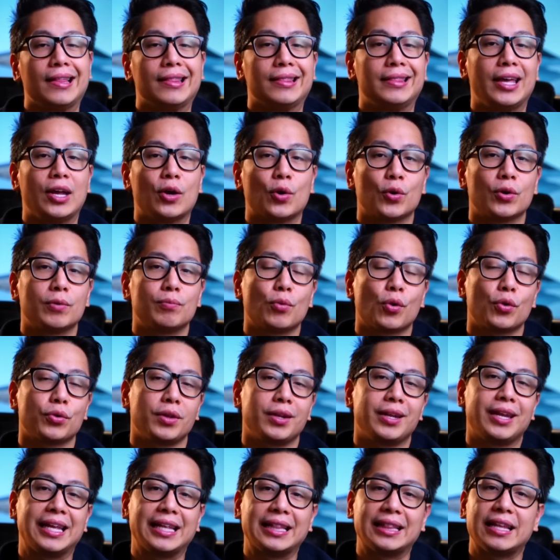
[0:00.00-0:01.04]
they earn more
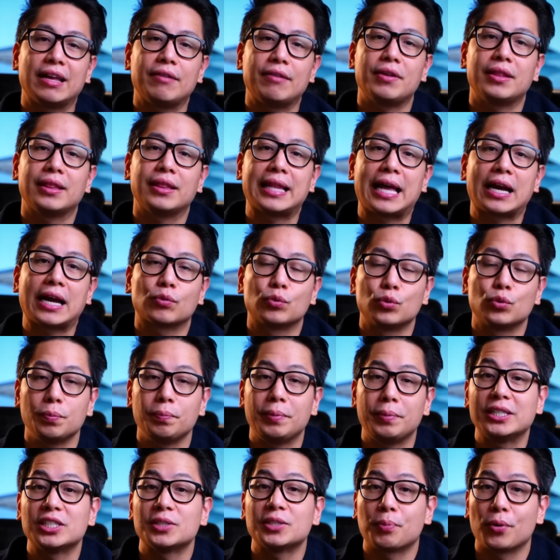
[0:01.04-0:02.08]
than 11 lakh
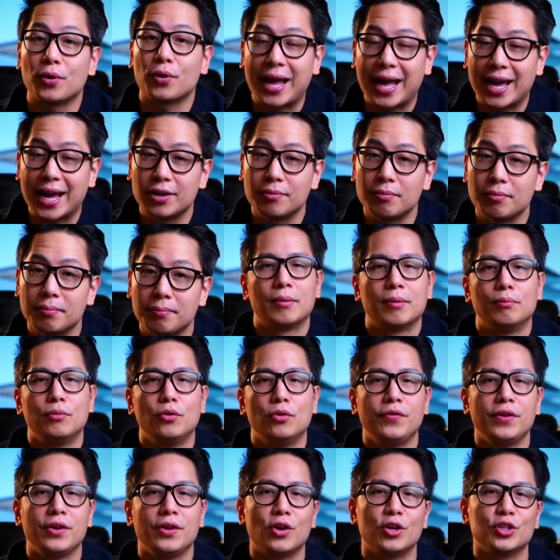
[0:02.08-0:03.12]
rupees per annum.
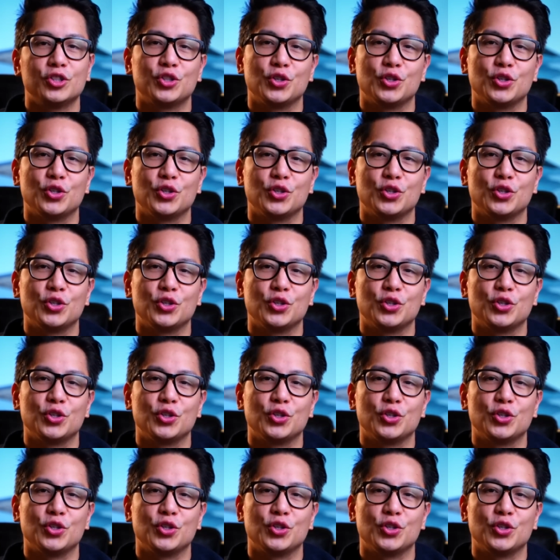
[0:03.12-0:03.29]
Moving on